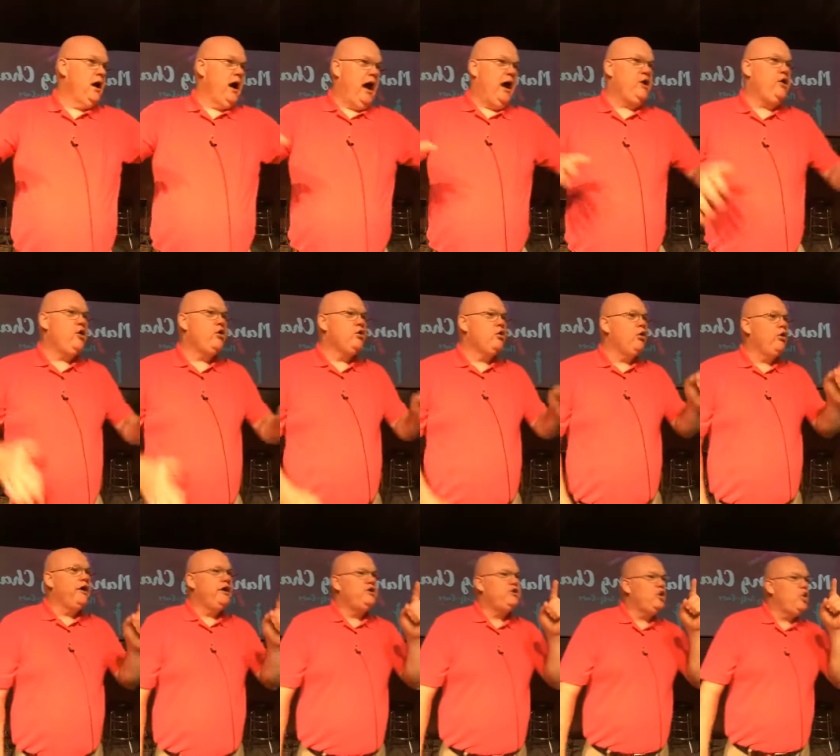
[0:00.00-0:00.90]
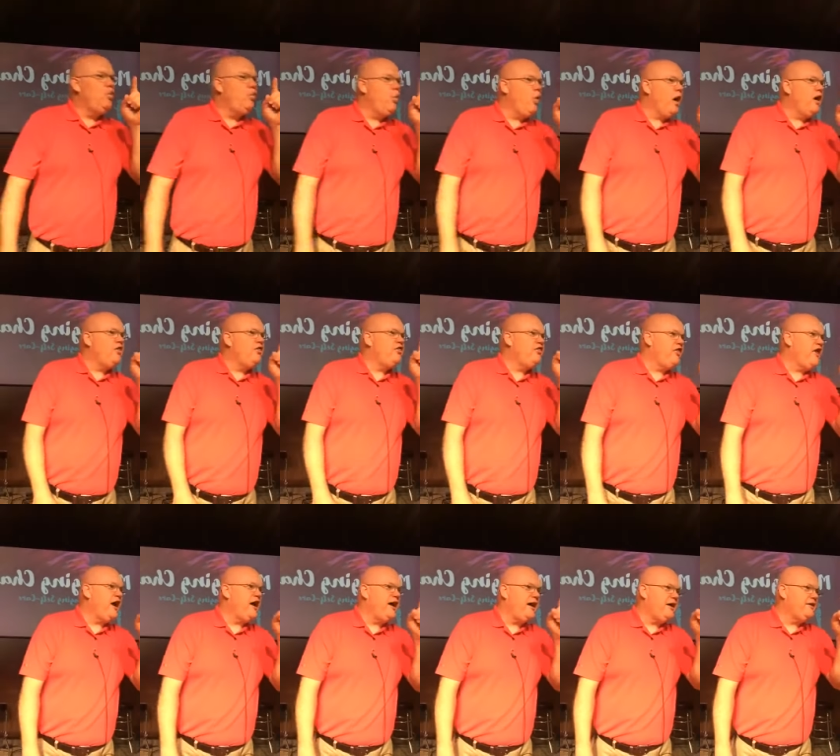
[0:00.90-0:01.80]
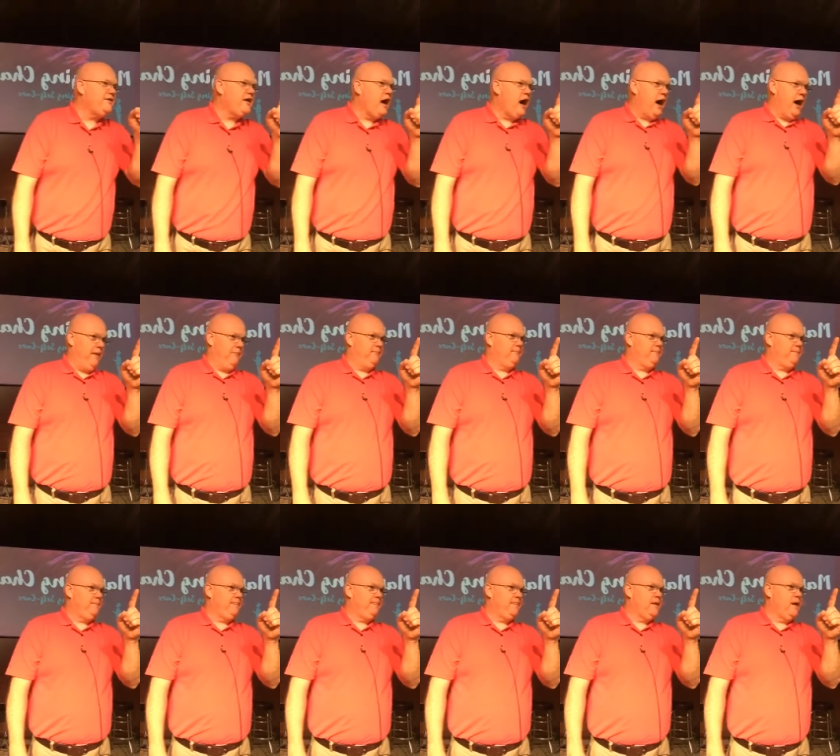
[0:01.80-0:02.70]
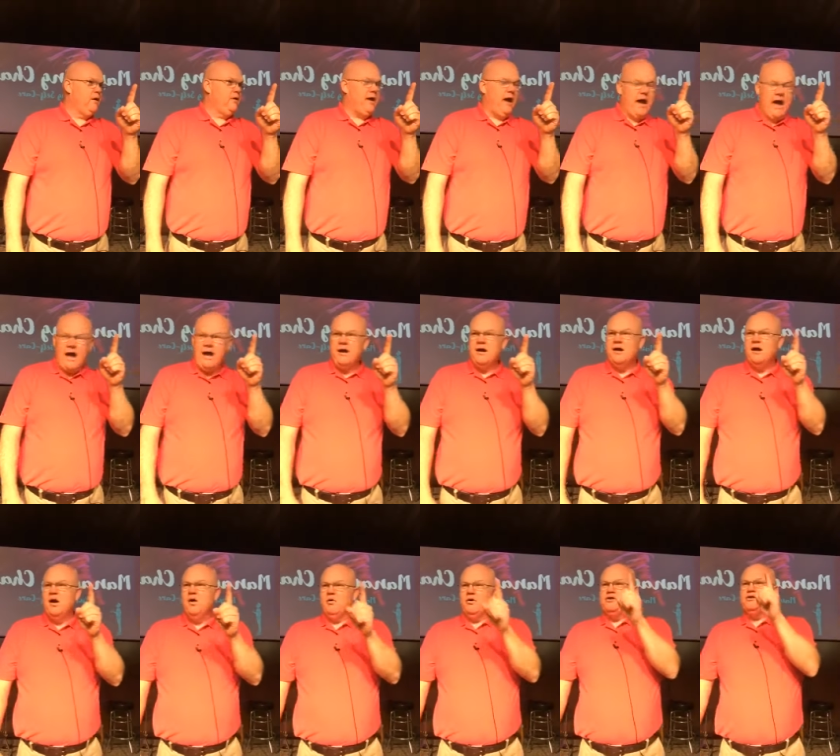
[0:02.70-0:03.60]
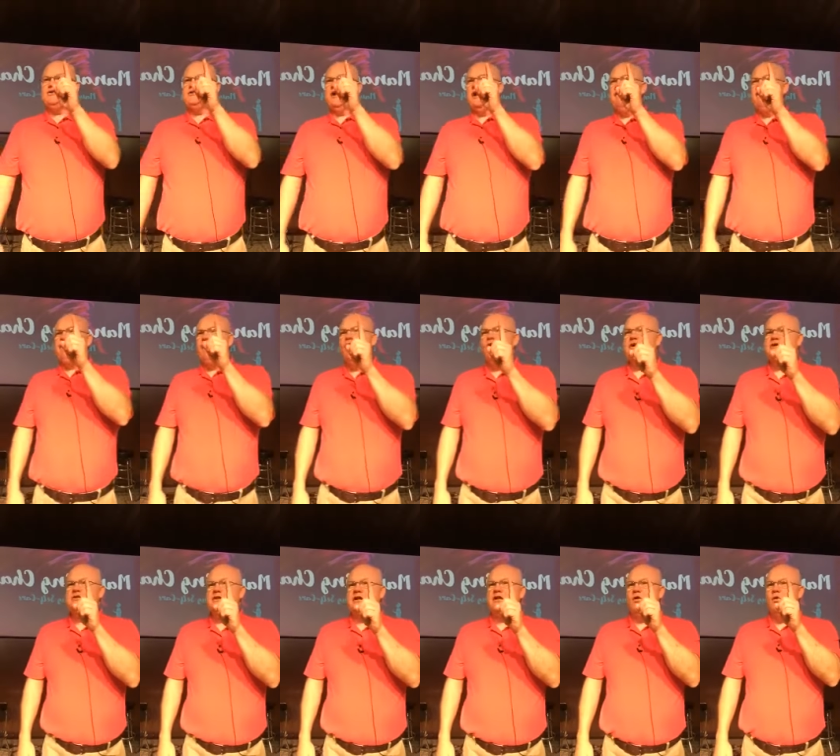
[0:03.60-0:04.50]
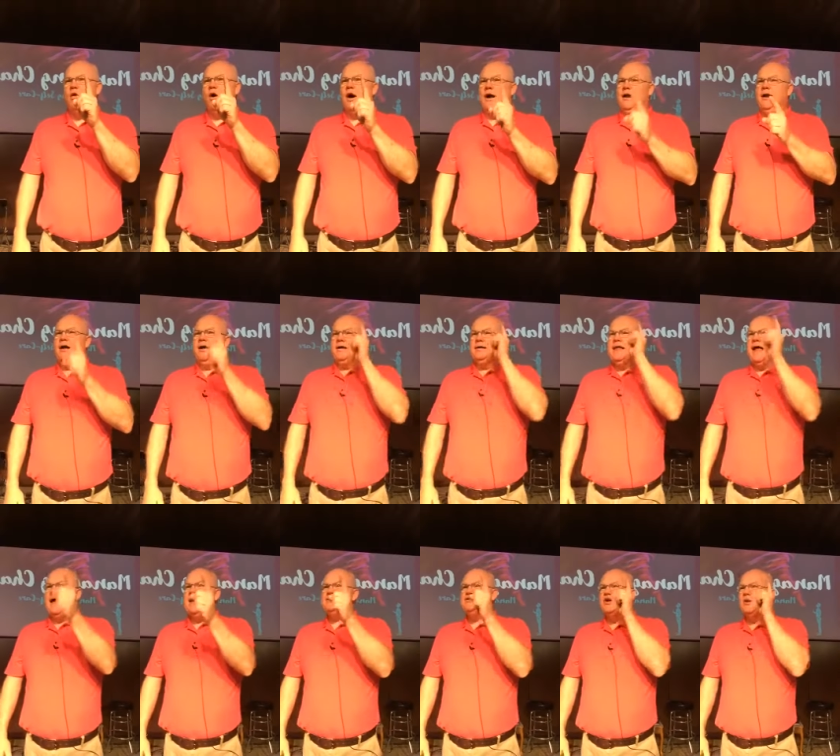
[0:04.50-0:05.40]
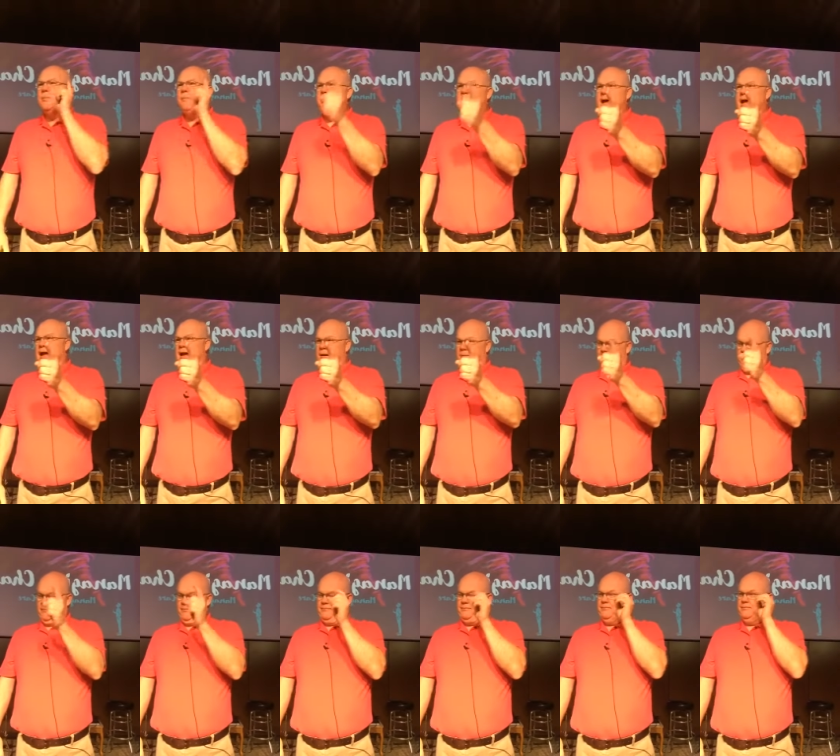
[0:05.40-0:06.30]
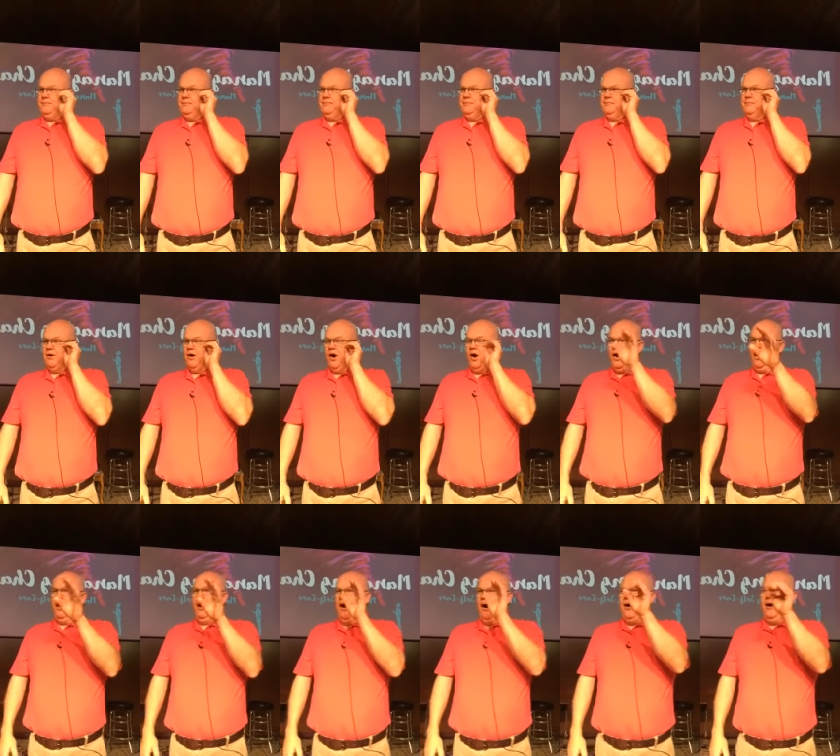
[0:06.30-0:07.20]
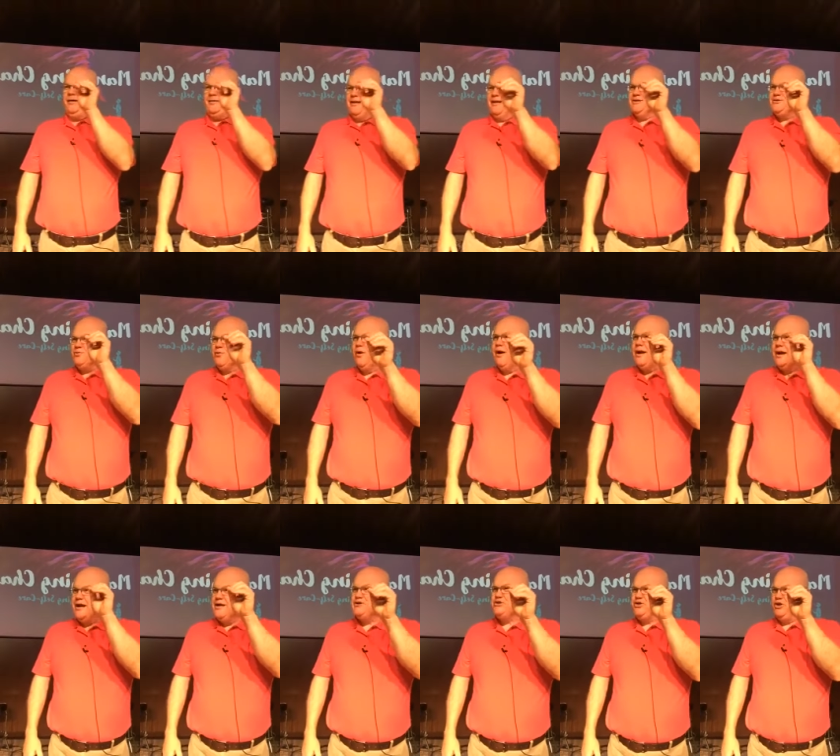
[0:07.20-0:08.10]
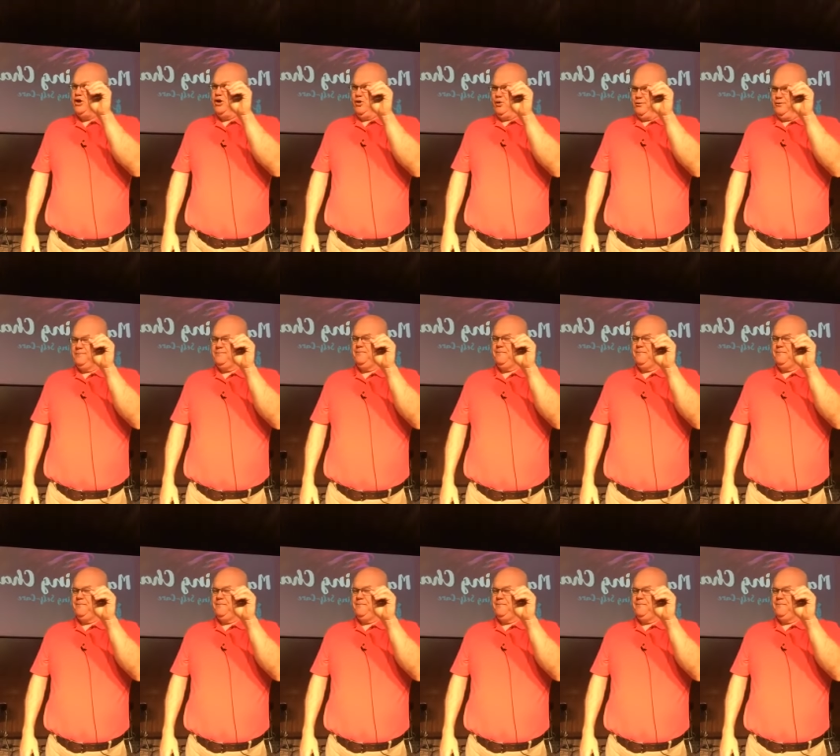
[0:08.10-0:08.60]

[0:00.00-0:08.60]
and you can only do one thing at a time, okay? We're just going to focus on the one. Laser beam on this one issue.